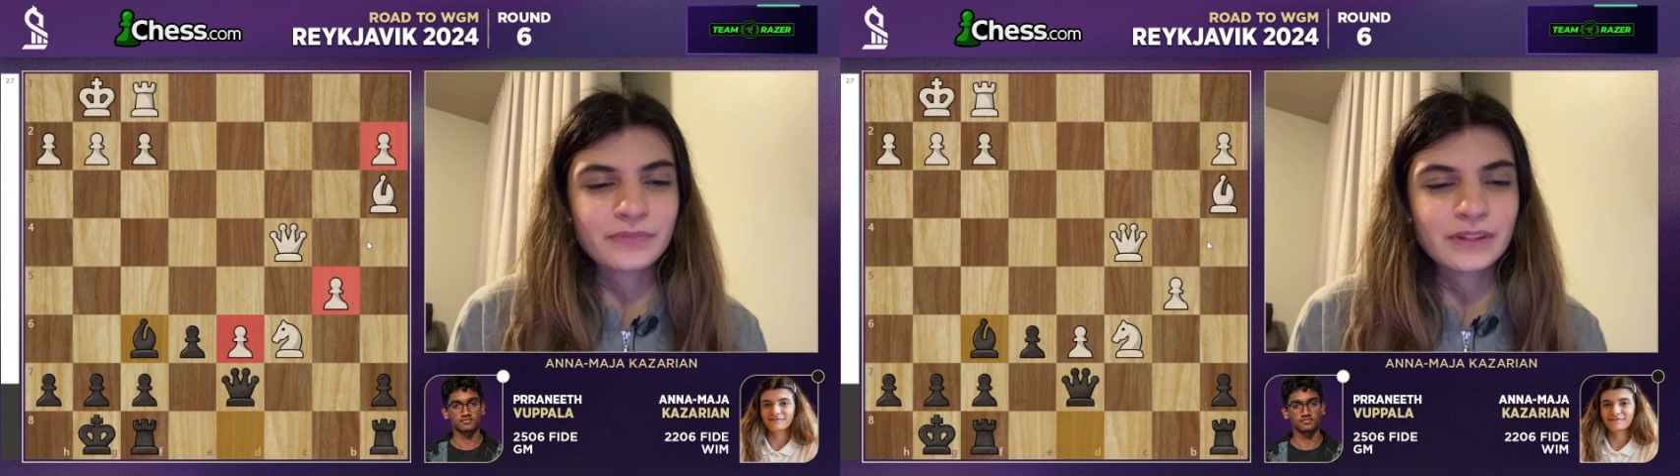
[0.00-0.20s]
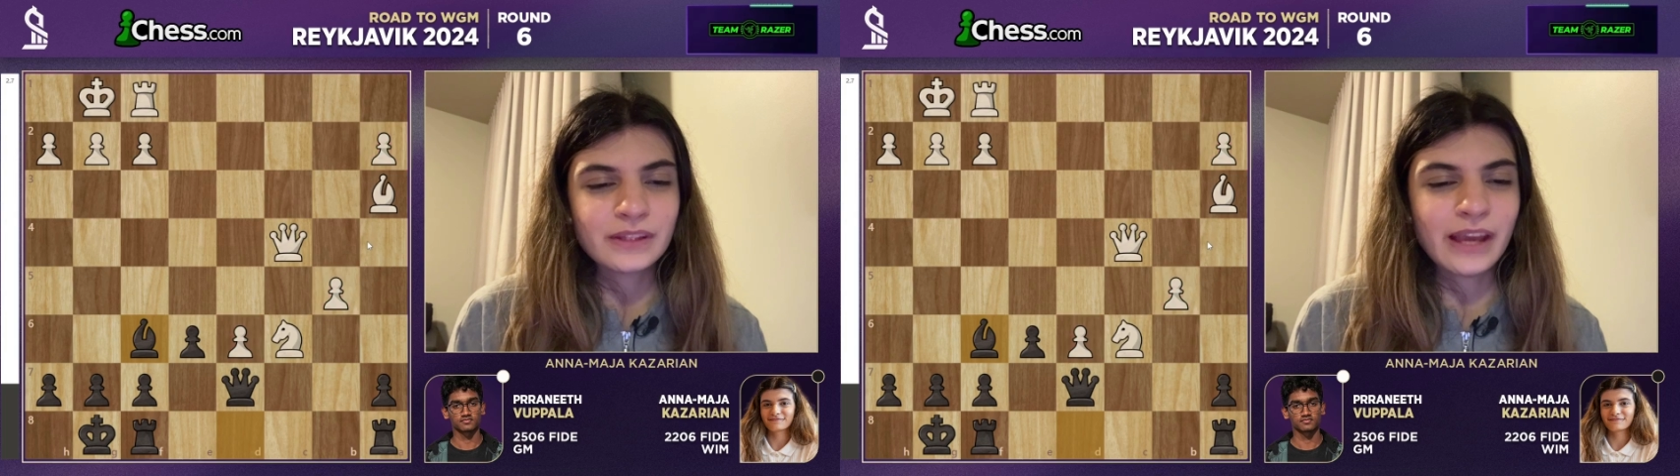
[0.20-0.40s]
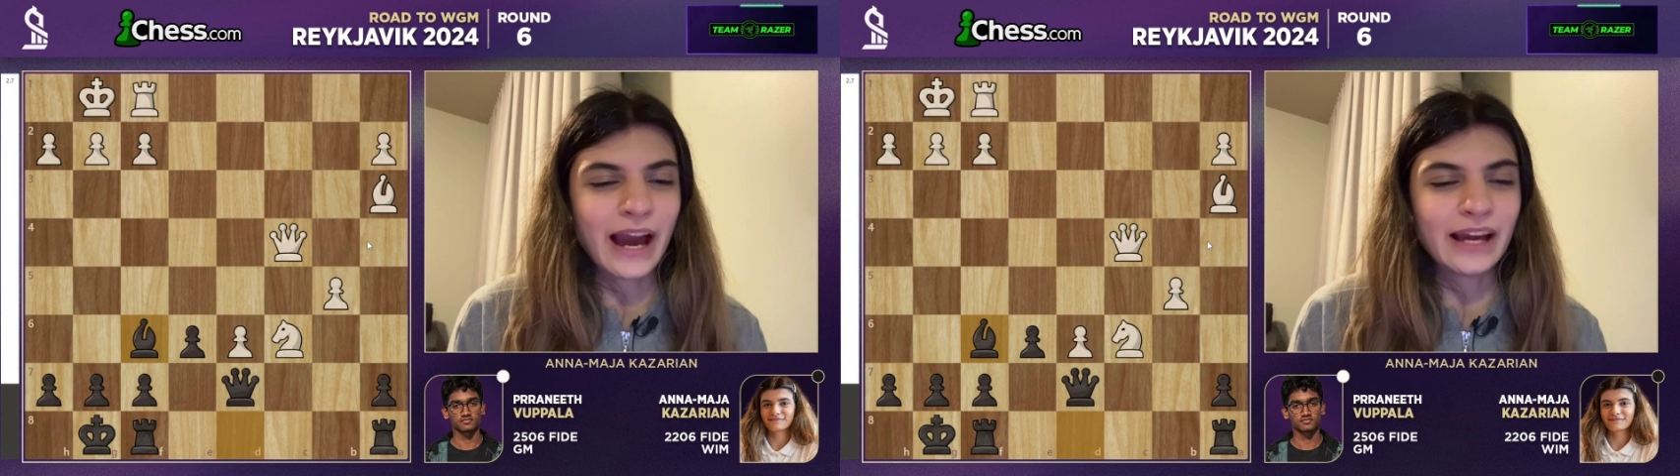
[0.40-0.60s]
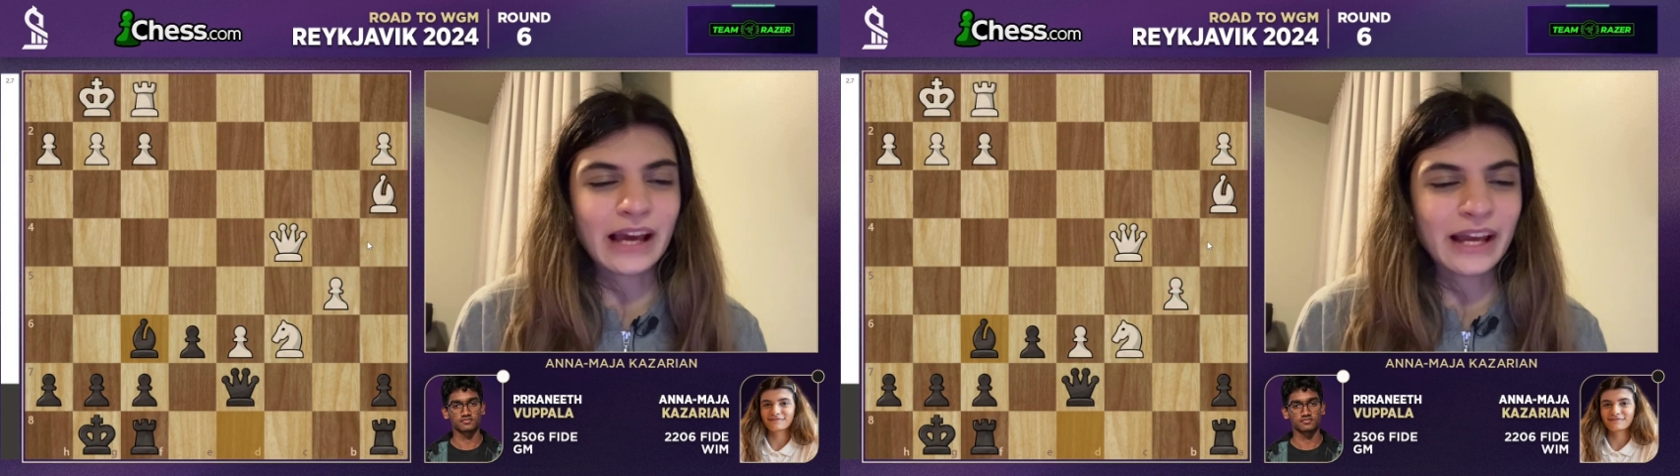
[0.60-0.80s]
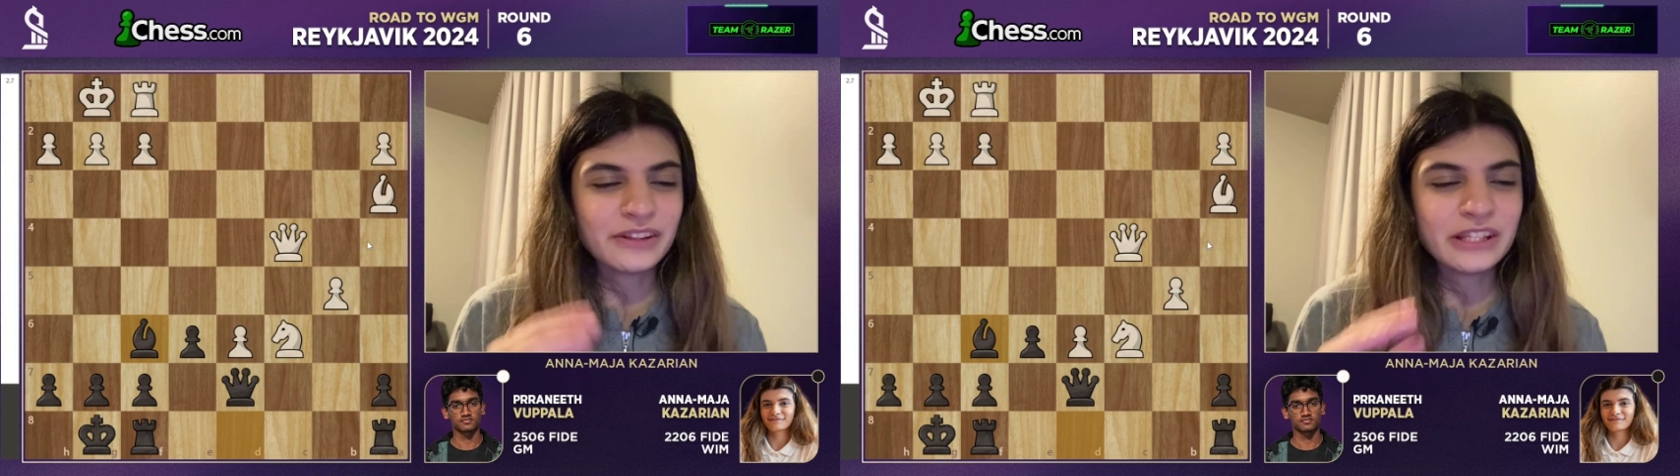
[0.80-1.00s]
yeah,
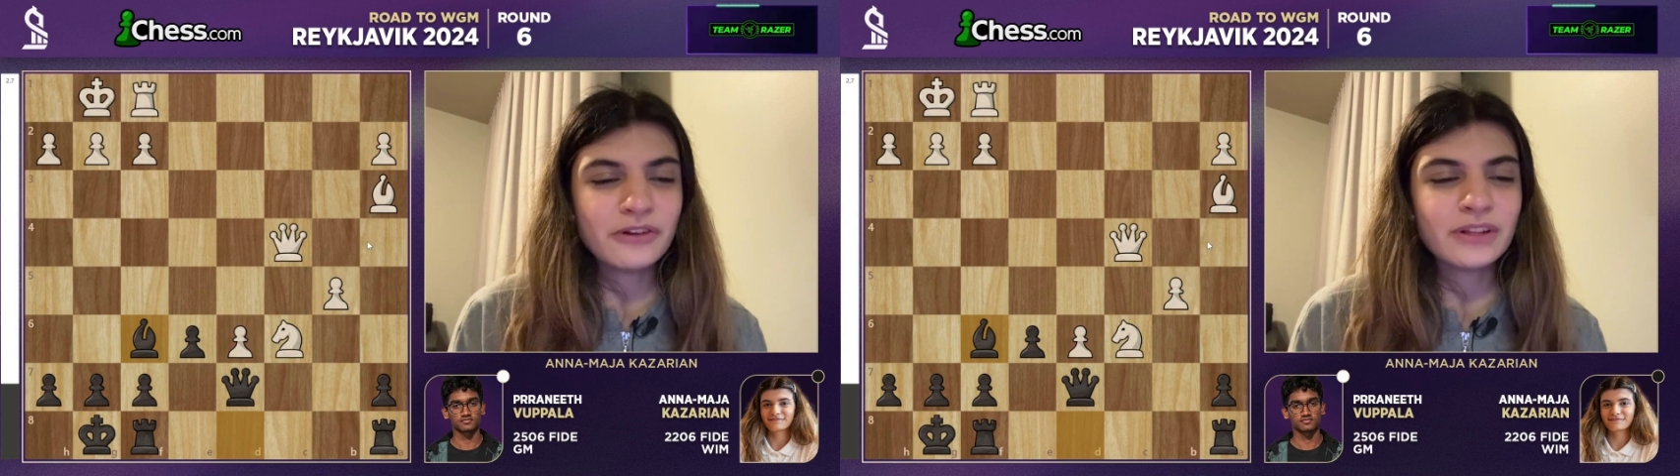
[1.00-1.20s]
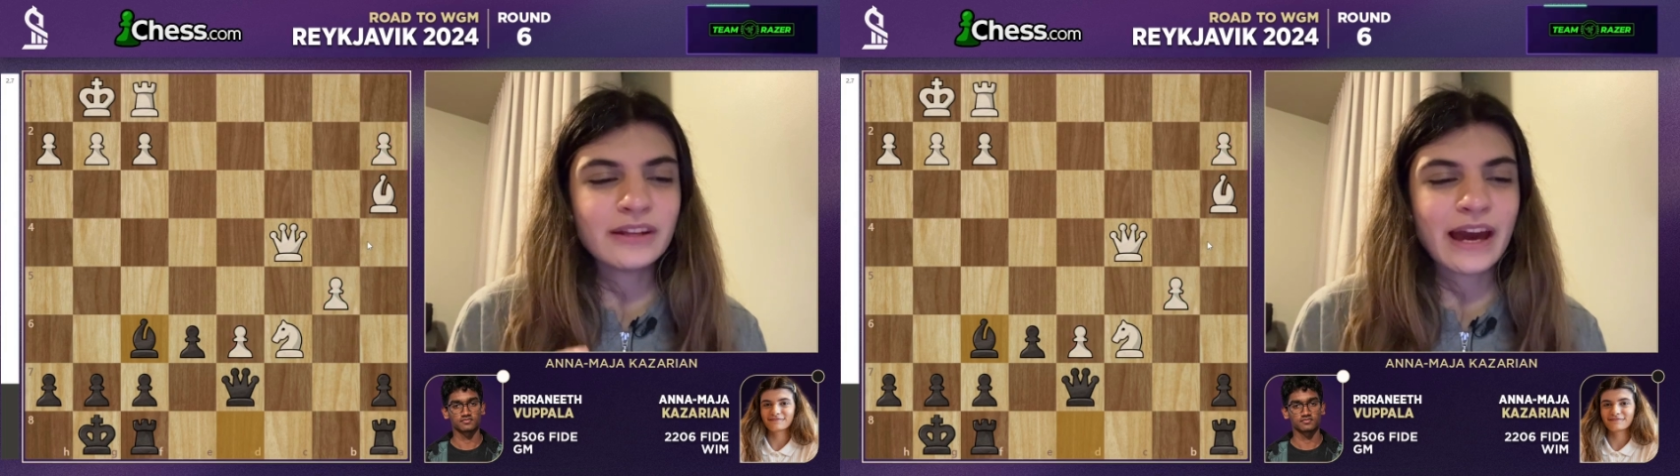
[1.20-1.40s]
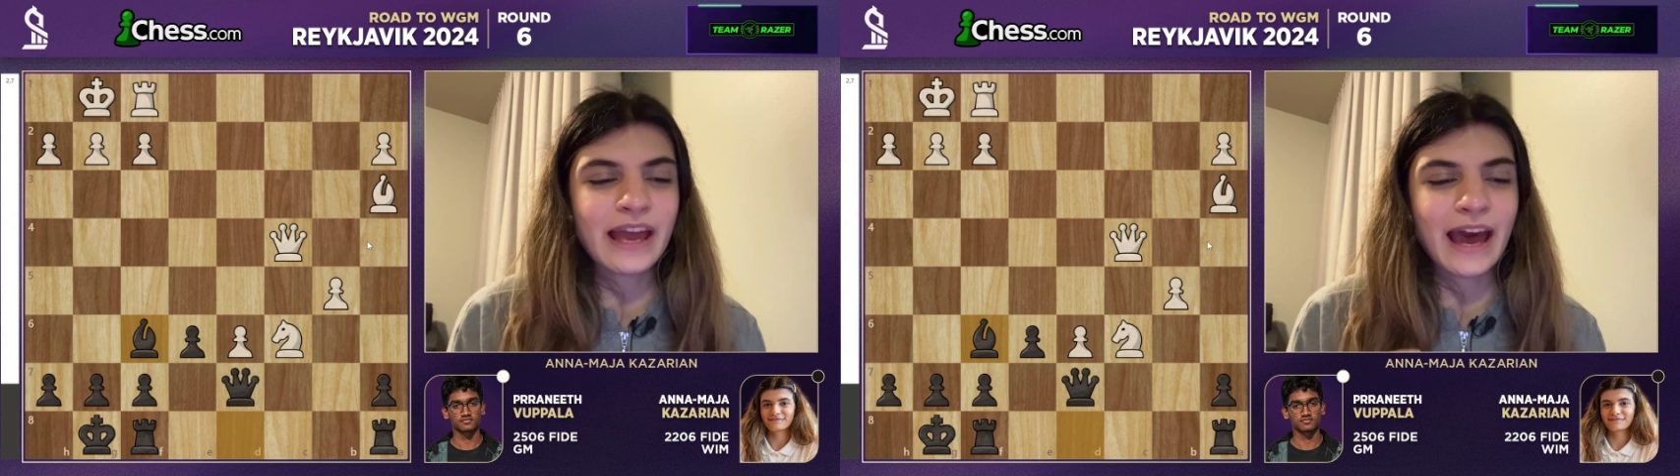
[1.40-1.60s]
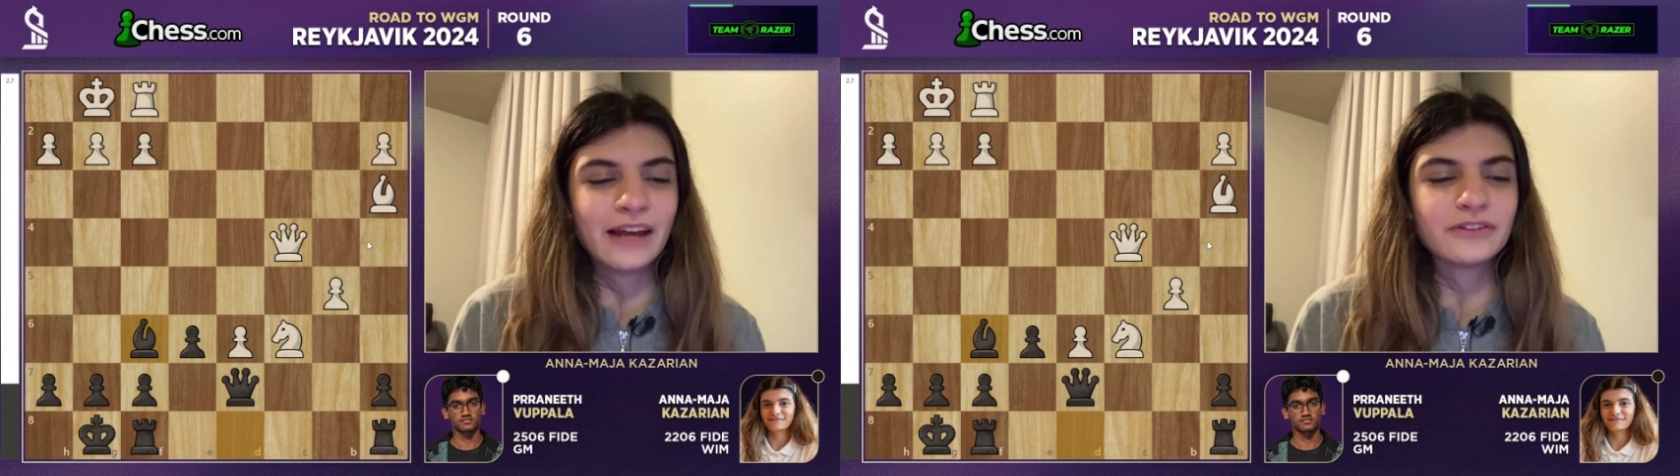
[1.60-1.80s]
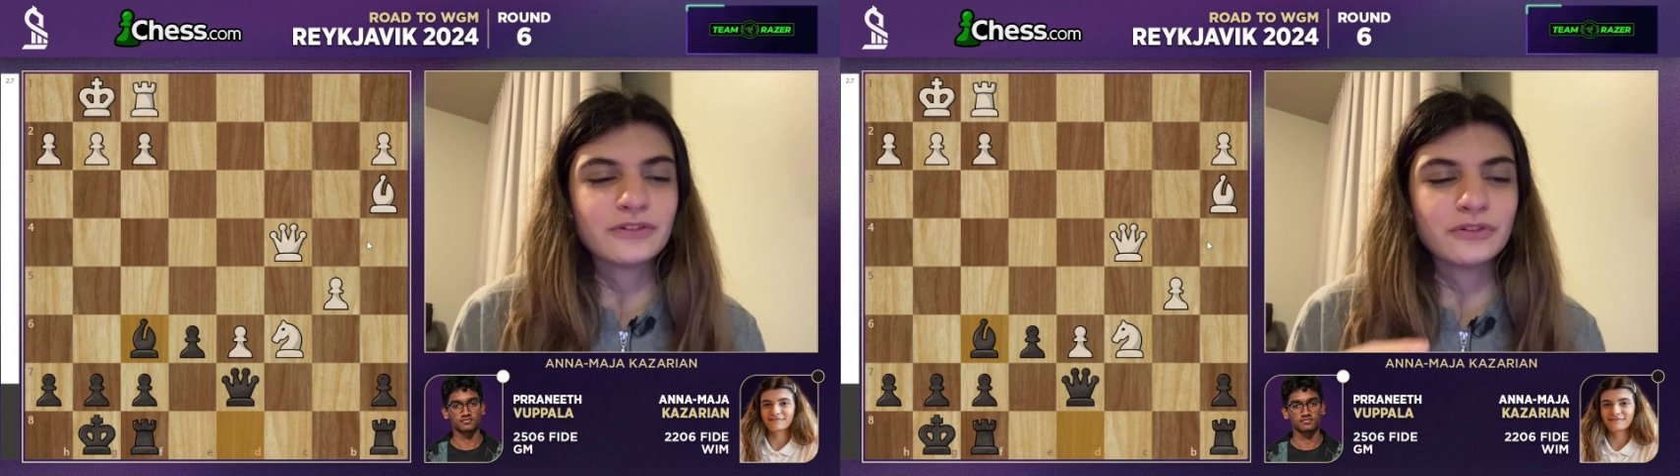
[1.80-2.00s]
I knew that I
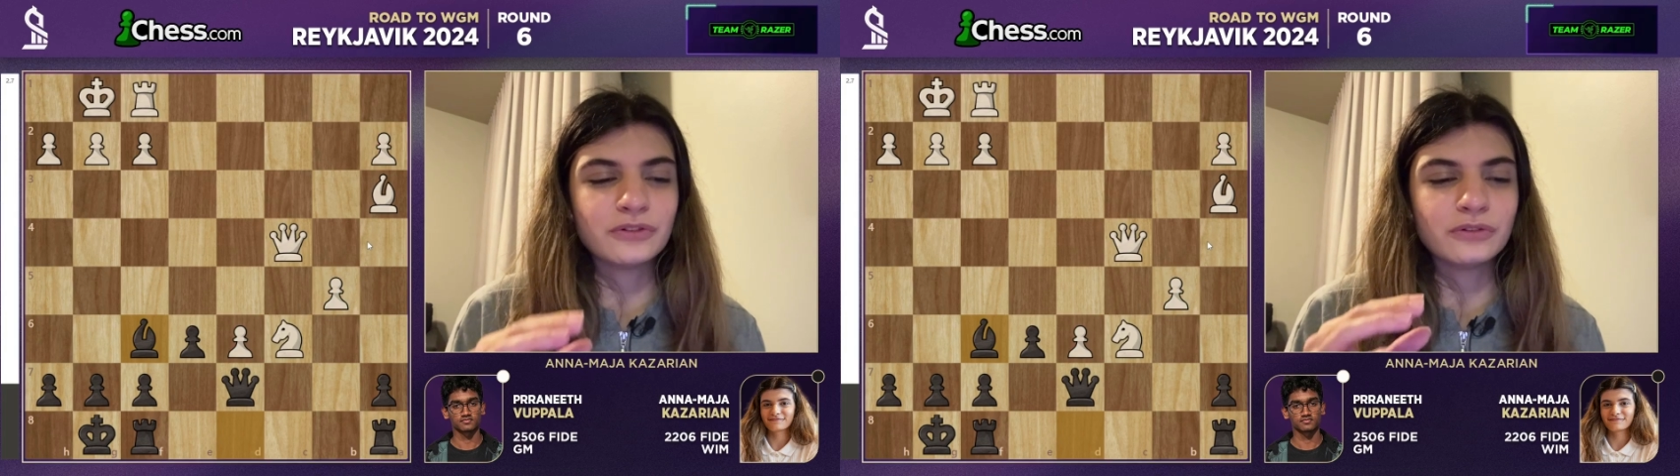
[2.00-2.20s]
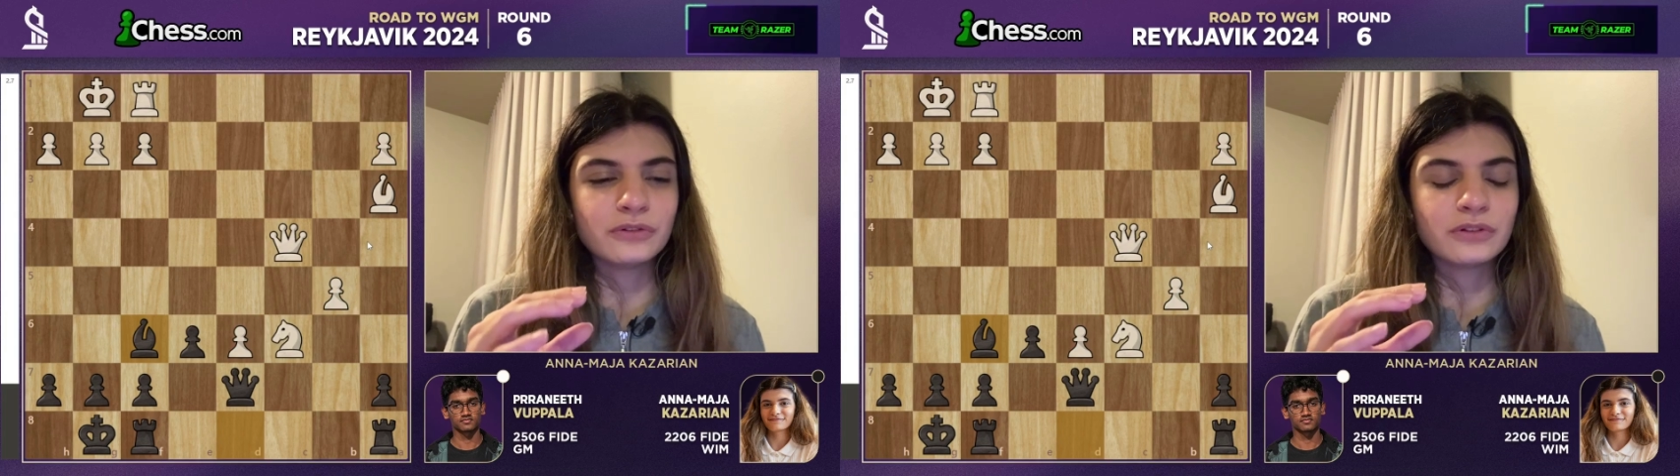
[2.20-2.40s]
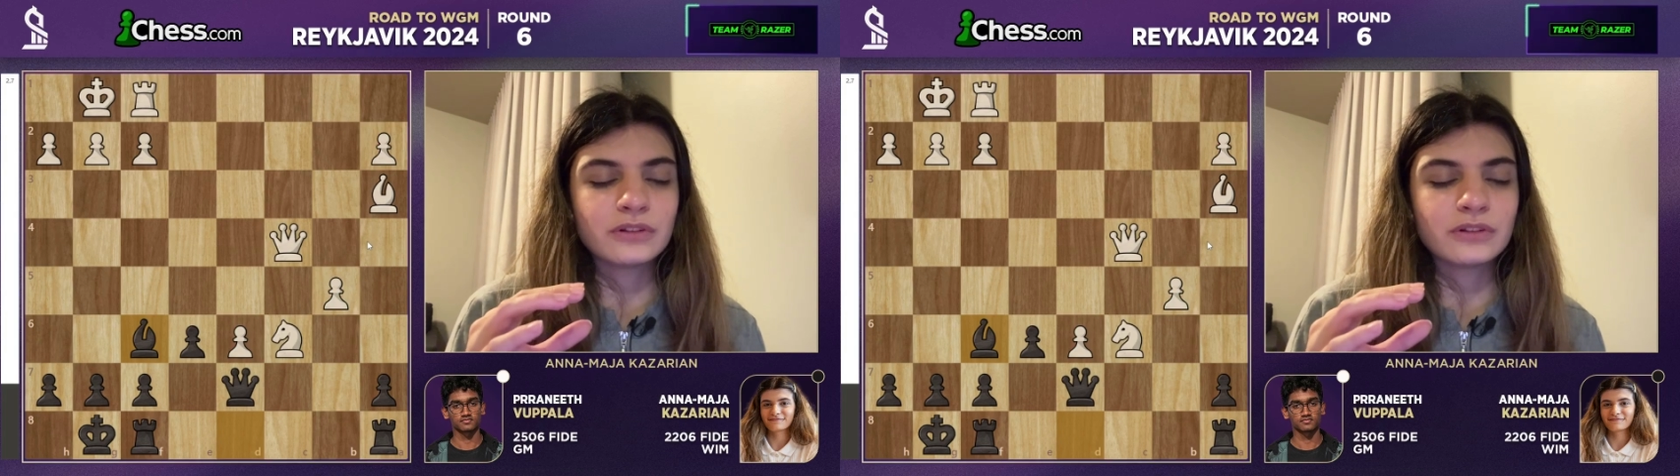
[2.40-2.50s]
had to,